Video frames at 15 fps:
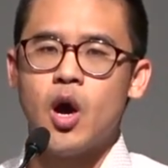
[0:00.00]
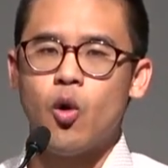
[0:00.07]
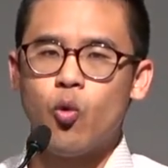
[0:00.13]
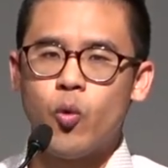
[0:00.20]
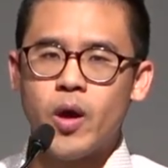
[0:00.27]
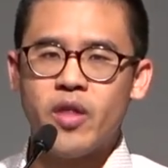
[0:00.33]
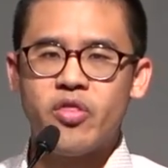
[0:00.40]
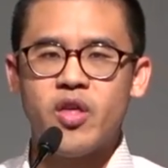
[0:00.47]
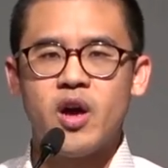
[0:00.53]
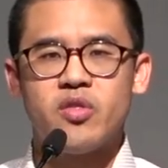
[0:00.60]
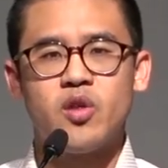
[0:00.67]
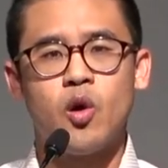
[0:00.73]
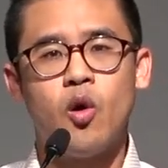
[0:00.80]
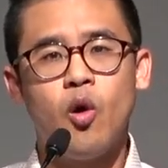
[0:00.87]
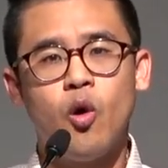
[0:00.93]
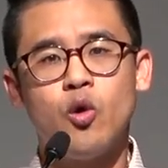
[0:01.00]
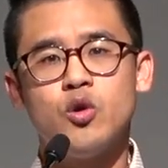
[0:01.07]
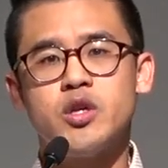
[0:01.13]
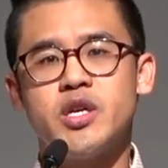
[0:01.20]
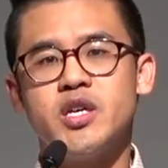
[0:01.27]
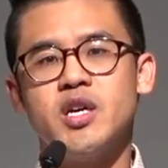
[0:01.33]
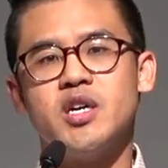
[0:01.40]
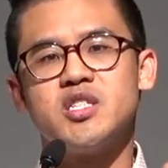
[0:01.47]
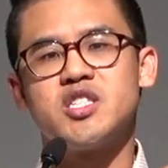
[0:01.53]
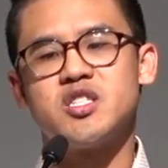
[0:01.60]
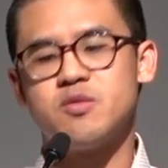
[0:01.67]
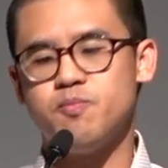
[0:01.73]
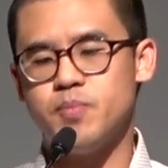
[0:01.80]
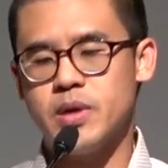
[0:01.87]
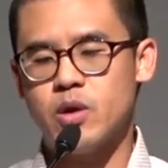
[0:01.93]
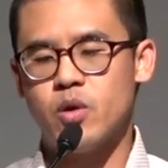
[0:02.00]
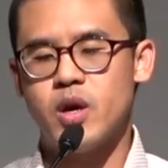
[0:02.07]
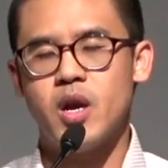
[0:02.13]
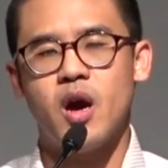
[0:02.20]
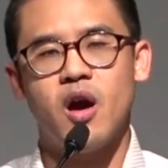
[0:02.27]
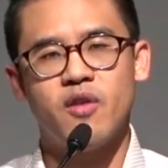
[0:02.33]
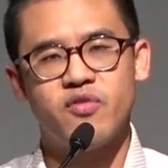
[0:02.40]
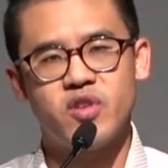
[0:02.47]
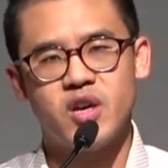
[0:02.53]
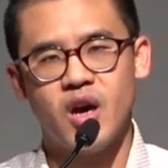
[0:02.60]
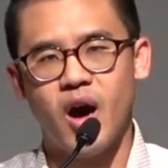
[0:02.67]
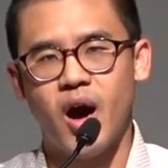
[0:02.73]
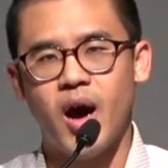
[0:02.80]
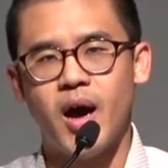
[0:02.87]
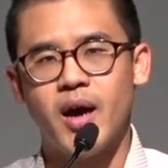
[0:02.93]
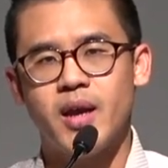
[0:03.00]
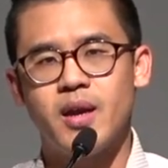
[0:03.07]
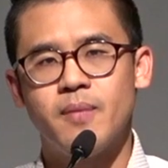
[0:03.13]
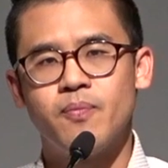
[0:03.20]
with the Holy Spirit of God,